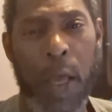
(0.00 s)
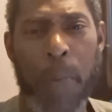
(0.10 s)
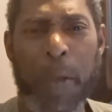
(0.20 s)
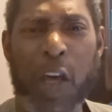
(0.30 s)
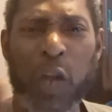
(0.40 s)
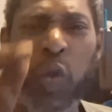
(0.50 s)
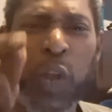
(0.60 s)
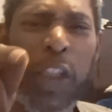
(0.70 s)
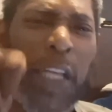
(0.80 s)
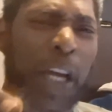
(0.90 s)
Because you
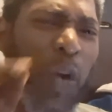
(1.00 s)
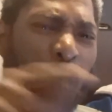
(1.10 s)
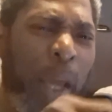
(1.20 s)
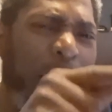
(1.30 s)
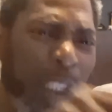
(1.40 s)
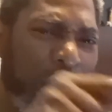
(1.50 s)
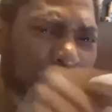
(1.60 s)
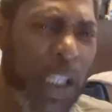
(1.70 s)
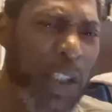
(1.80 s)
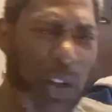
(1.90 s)
can tell the way he
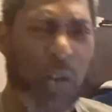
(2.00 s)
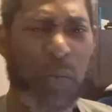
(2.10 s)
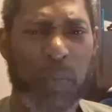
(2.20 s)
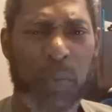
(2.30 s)
teach.